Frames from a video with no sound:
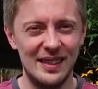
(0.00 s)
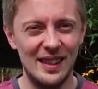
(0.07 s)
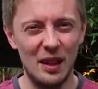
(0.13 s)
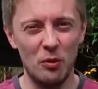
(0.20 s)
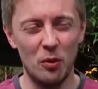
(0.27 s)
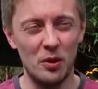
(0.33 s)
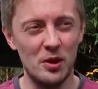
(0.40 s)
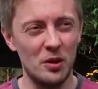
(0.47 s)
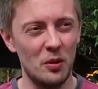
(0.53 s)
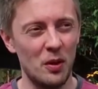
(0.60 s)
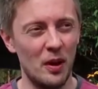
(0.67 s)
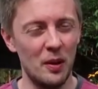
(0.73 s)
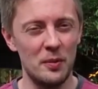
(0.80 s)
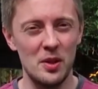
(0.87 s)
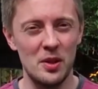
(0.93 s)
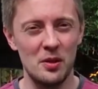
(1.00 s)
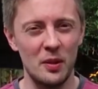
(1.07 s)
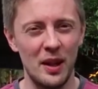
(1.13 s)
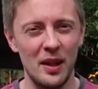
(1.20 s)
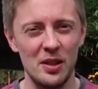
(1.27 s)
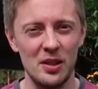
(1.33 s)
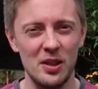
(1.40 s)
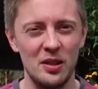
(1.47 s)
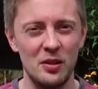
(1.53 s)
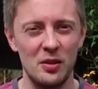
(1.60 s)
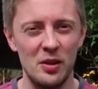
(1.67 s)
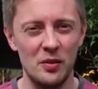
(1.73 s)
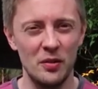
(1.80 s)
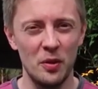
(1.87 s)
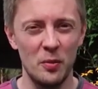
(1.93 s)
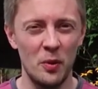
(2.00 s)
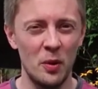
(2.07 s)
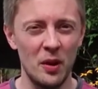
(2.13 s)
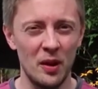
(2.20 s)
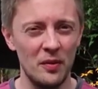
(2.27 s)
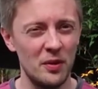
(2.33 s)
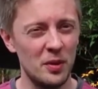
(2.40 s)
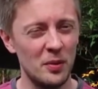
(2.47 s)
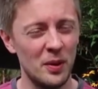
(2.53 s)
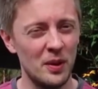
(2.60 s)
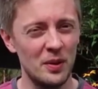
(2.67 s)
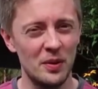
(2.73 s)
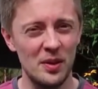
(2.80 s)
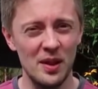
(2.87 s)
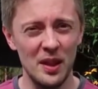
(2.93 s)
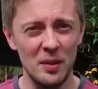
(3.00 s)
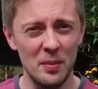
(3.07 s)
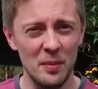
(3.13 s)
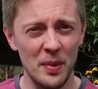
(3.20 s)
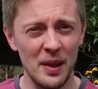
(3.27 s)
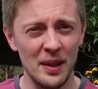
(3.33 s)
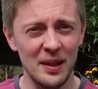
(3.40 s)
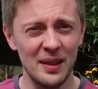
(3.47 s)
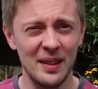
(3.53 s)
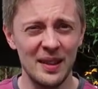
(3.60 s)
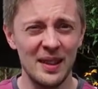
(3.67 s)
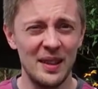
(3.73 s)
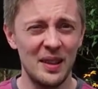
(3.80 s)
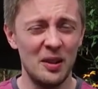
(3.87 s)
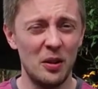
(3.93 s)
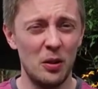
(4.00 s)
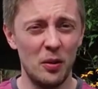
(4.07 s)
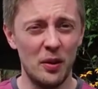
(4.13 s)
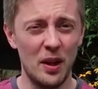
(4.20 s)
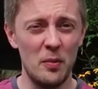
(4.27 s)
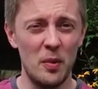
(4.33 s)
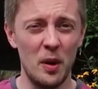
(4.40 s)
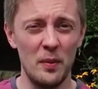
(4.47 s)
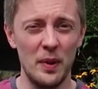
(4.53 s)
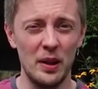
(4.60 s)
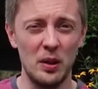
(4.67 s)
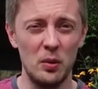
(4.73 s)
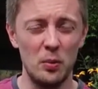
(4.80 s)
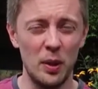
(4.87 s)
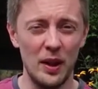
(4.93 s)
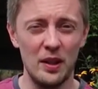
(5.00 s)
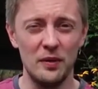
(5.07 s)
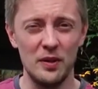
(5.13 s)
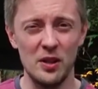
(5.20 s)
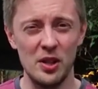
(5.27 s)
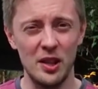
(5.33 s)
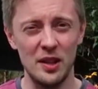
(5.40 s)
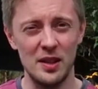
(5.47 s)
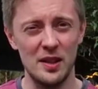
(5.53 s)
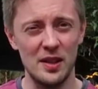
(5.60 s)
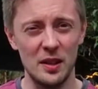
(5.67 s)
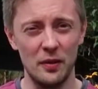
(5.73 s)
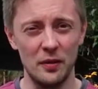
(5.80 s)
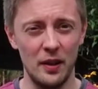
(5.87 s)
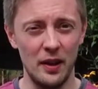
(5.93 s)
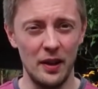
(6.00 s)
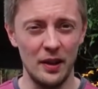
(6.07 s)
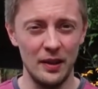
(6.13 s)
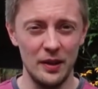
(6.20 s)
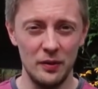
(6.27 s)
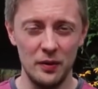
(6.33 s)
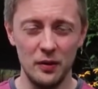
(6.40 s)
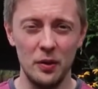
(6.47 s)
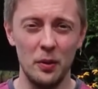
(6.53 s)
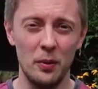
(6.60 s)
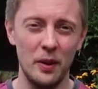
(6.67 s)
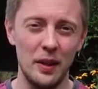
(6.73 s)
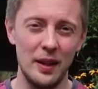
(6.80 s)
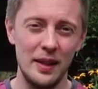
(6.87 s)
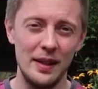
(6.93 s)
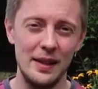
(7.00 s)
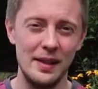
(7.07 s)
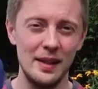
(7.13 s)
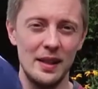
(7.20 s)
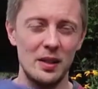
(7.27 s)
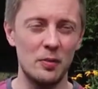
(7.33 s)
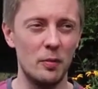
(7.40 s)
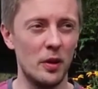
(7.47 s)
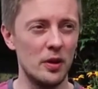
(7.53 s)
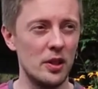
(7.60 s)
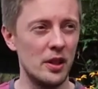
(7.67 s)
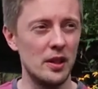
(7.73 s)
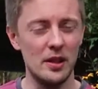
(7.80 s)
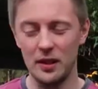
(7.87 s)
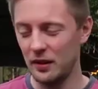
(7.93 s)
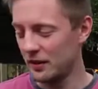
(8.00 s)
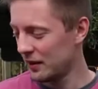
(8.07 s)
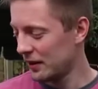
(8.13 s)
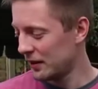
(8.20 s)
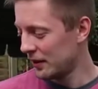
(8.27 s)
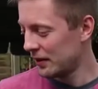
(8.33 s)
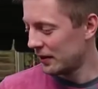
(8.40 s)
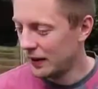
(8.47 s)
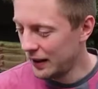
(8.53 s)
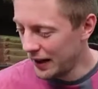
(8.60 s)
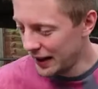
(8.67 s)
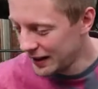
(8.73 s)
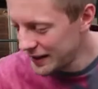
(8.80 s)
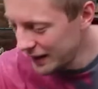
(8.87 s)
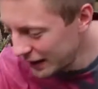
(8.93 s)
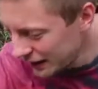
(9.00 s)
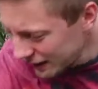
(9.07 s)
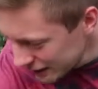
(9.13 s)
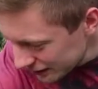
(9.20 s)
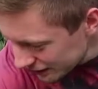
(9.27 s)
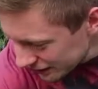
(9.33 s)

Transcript: it wasn't quite up to scratch and you just feel more comfortable in your sleeping bag, or they might make you pay for sheets and stuff like that, and if you've got one of these it's much easier. The next thing,